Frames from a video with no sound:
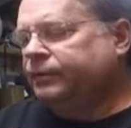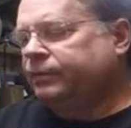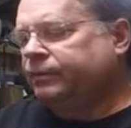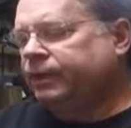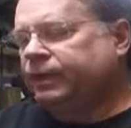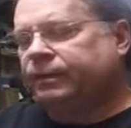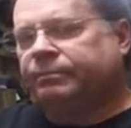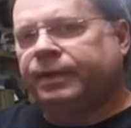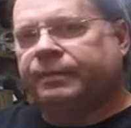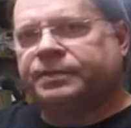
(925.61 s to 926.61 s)
that
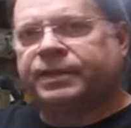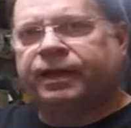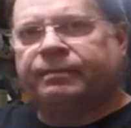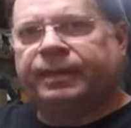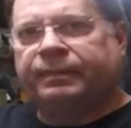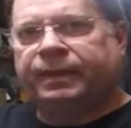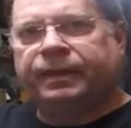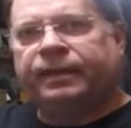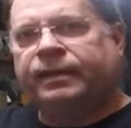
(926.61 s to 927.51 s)
bumps out maybe